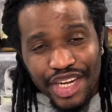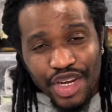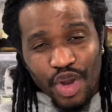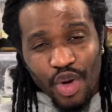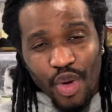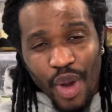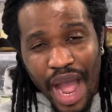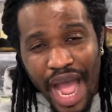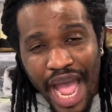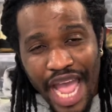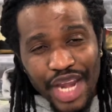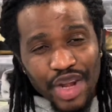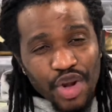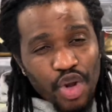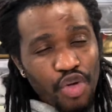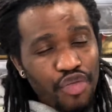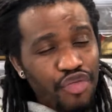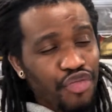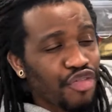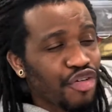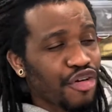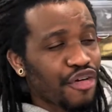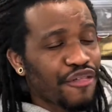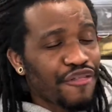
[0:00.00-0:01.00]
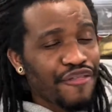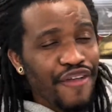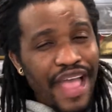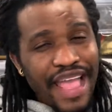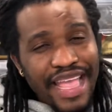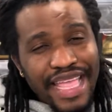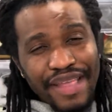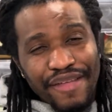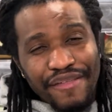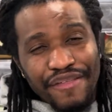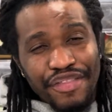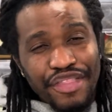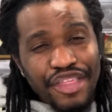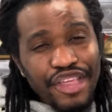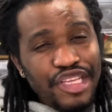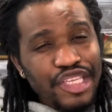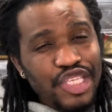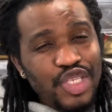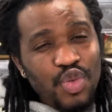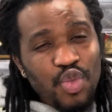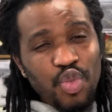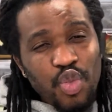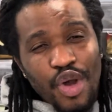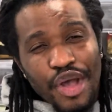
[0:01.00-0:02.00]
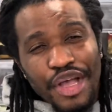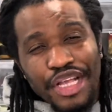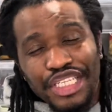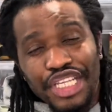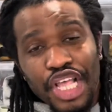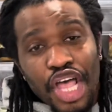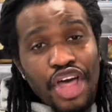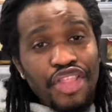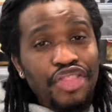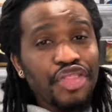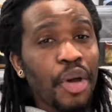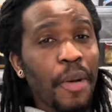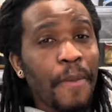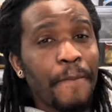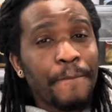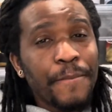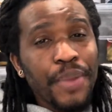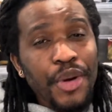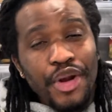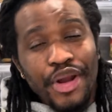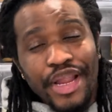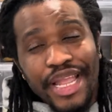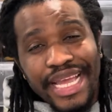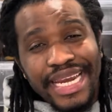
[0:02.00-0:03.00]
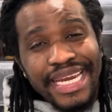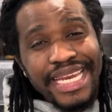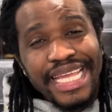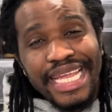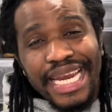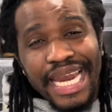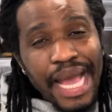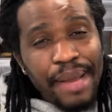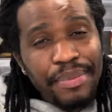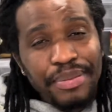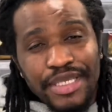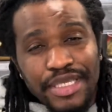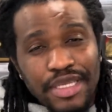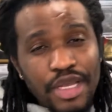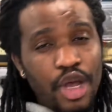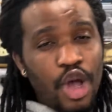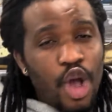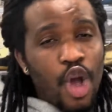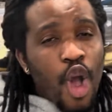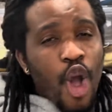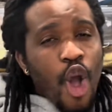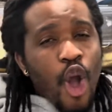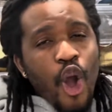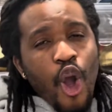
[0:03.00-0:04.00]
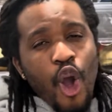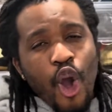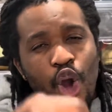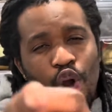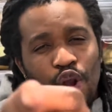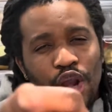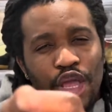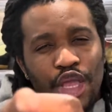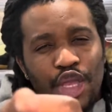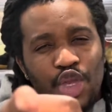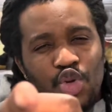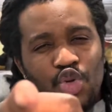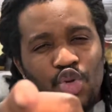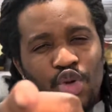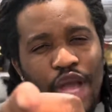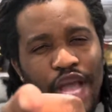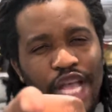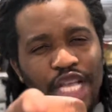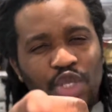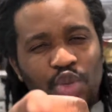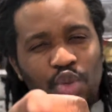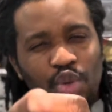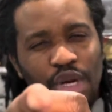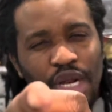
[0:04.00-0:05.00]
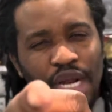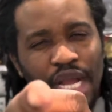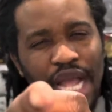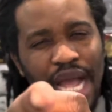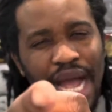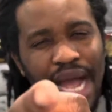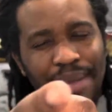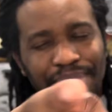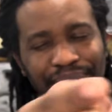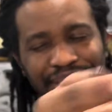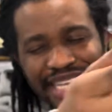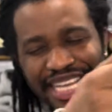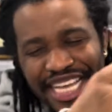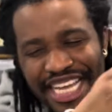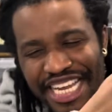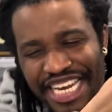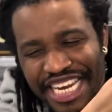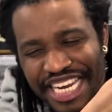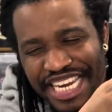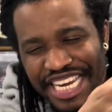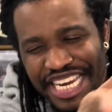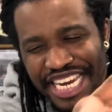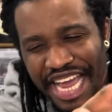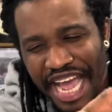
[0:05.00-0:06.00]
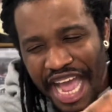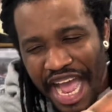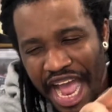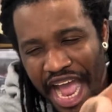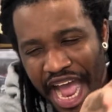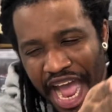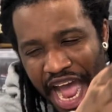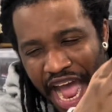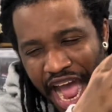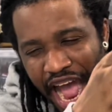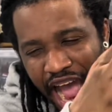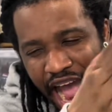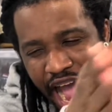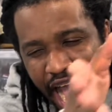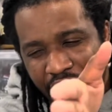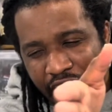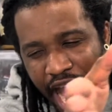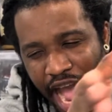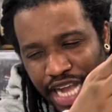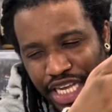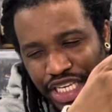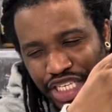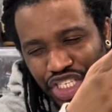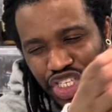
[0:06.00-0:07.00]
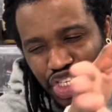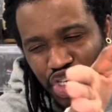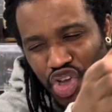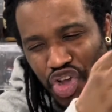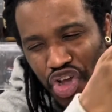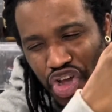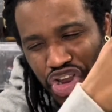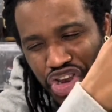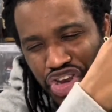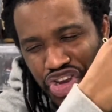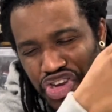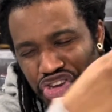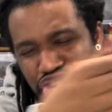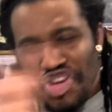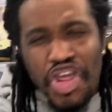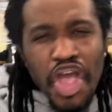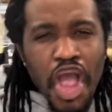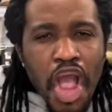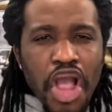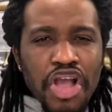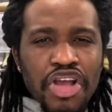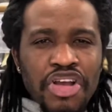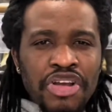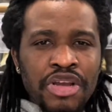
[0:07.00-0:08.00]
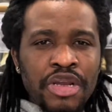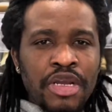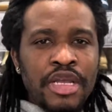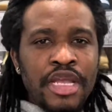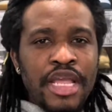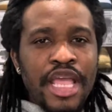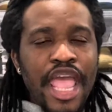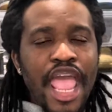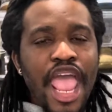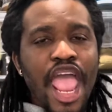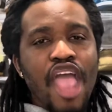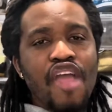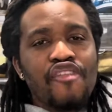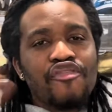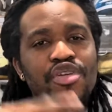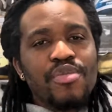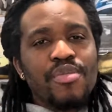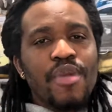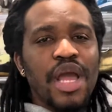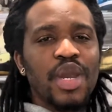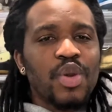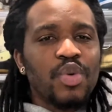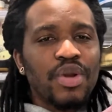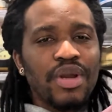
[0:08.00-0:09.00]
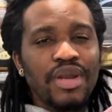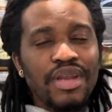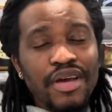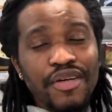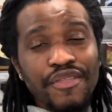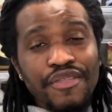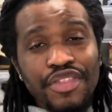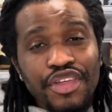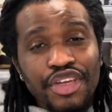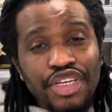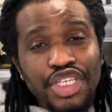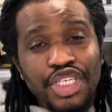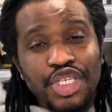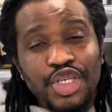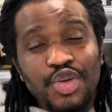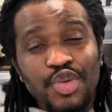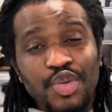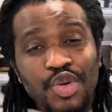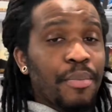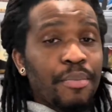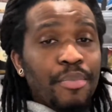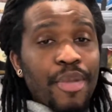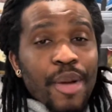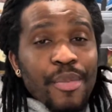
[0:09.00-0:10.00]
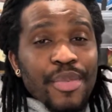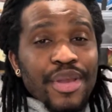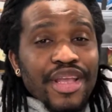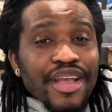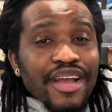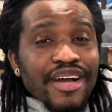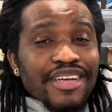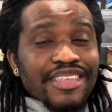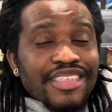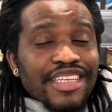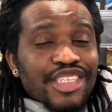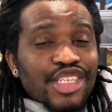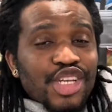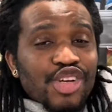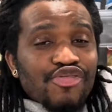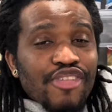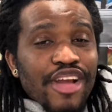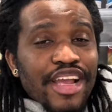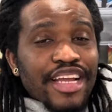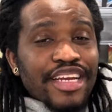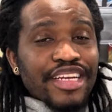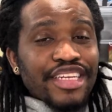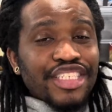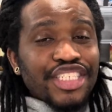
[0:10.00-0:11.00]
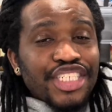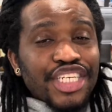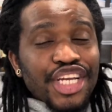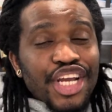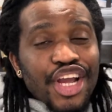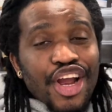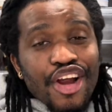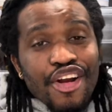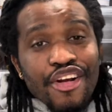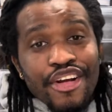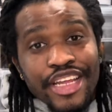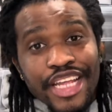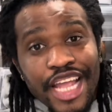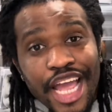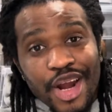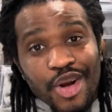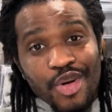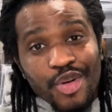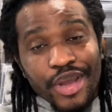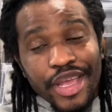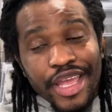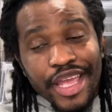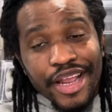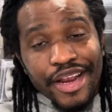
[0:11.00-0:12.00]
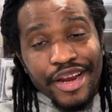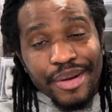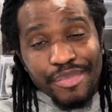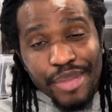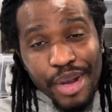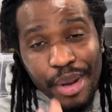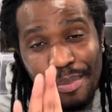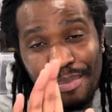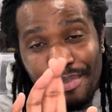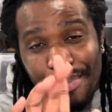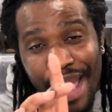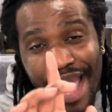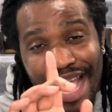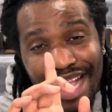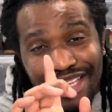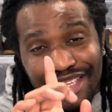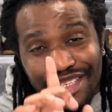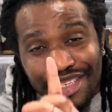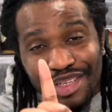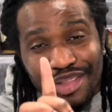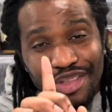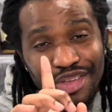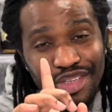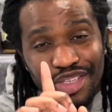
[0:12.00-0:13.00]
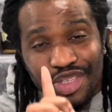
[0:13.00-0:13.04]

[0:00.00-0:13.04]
note, I know for a fact if this was the burgundy lobster, all of you guys would have copped. Nah, ask you nothing. Everybody would love this shoe, but because it's a regular GR, y'all don't care. But back to the